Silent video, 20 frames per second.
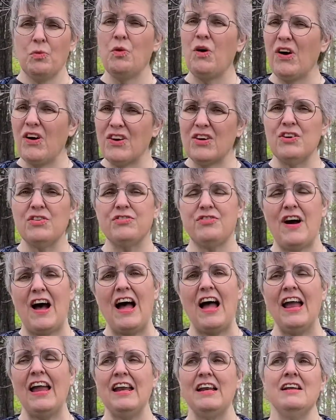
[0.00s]
worked
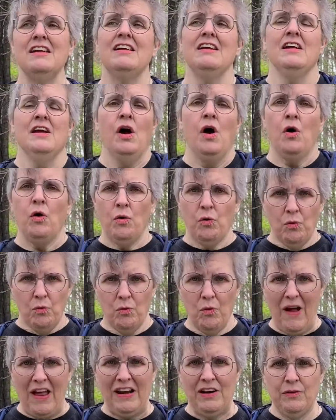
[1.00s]
fine
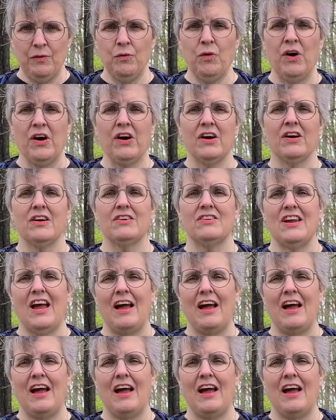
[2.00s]
when it worked.